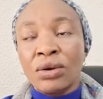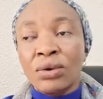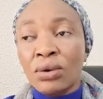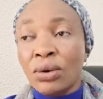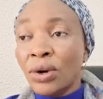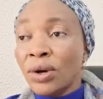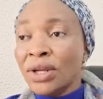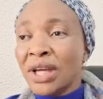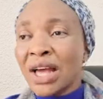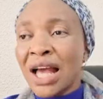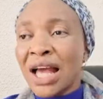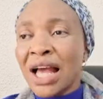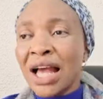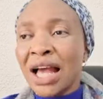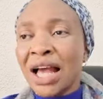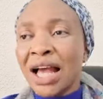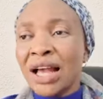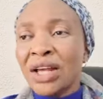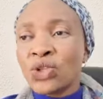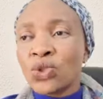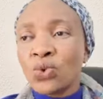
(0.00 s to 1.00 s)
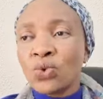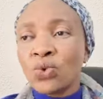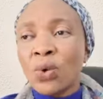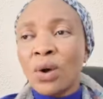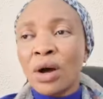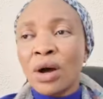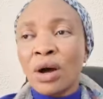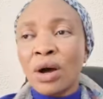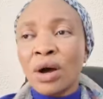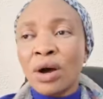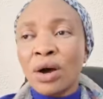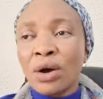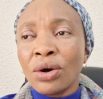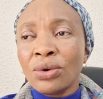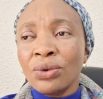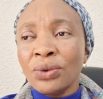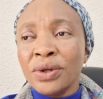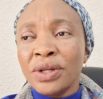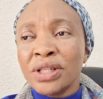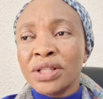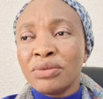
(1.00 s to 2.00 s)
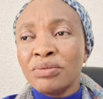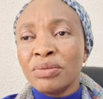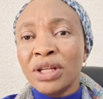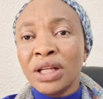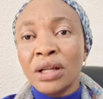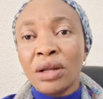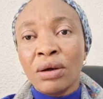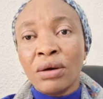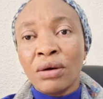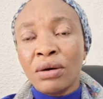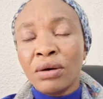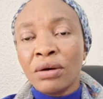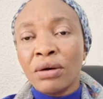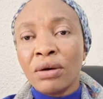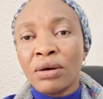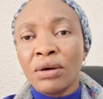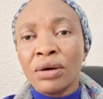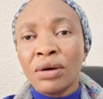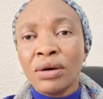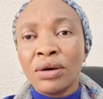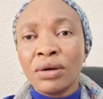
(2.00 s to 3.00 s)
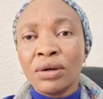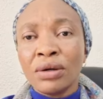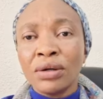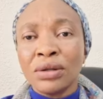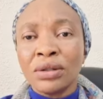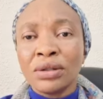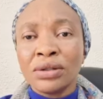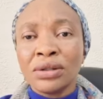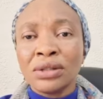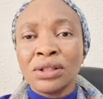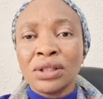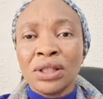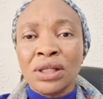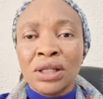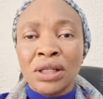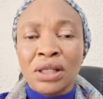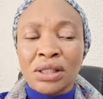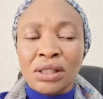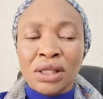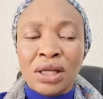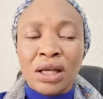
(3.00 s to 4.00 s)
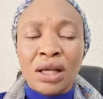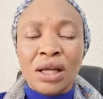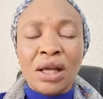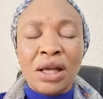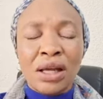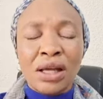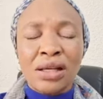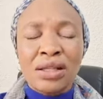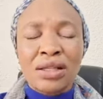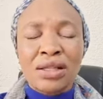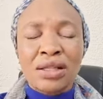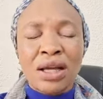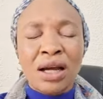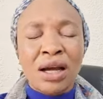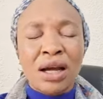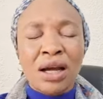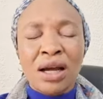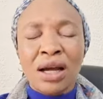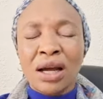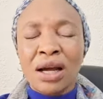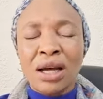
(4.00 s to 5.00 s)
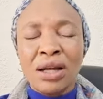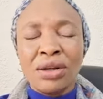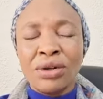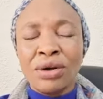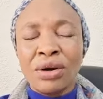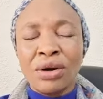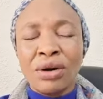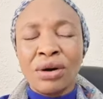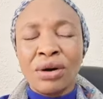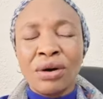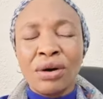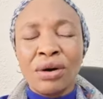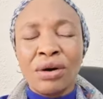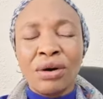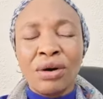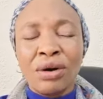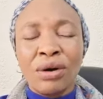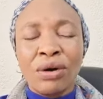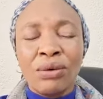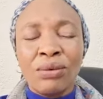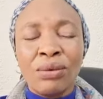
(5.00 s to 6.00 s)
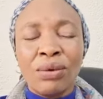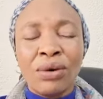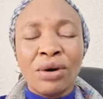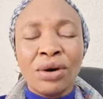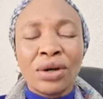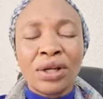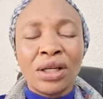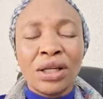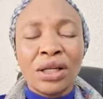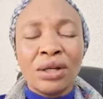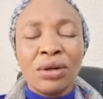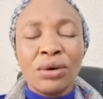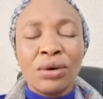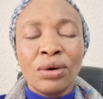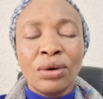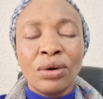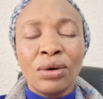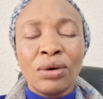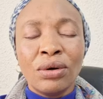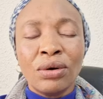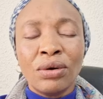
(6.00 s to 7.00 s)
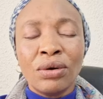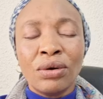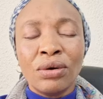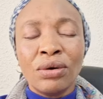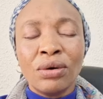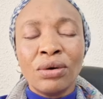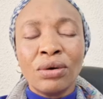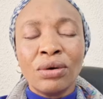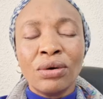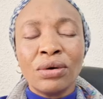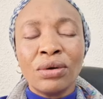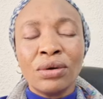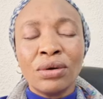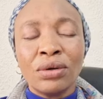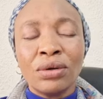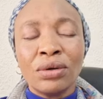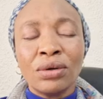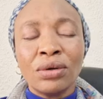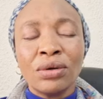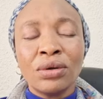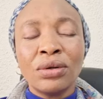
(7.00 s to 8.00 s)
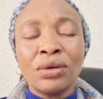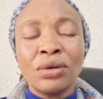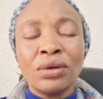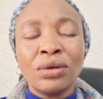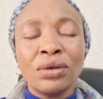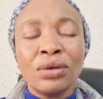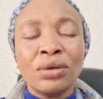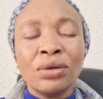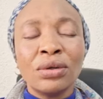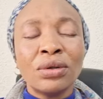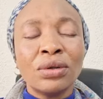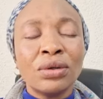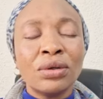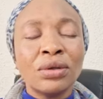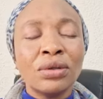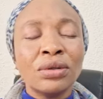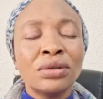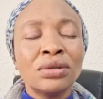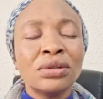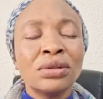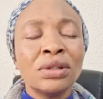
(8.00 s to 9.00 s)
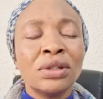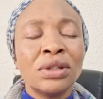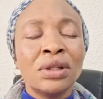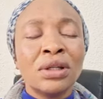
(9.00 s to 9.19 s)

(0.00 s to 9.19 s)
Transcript: Oh yes, walk with me, Lord. Yes, I cannot walk alone.